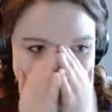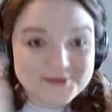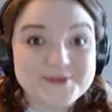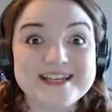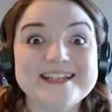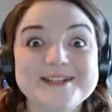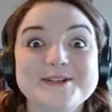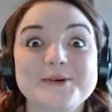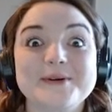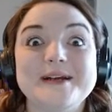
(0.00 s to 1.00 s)
You get
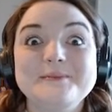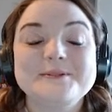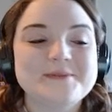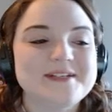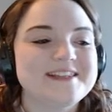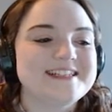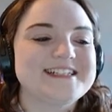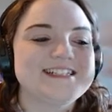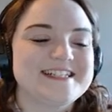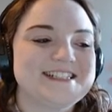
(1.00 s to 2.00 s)
cribs with
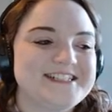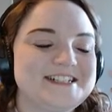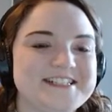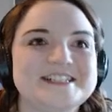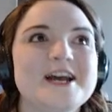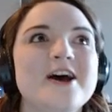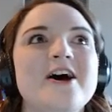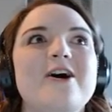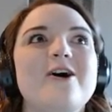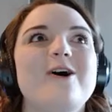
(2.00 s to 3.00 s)
this is just
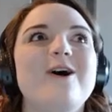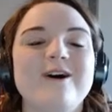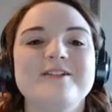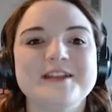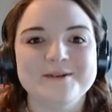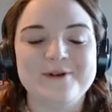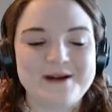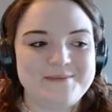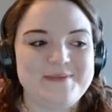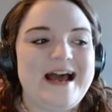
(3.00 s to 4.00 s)
all in
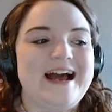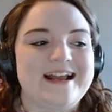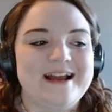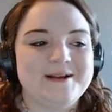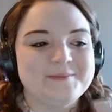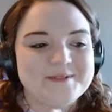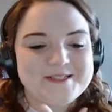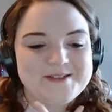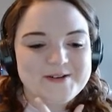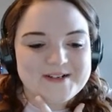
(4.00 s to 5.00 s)
one pack. I'm
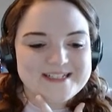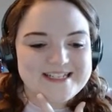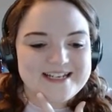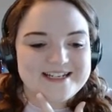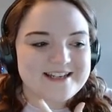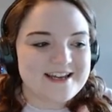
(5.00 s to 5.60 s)
so excited.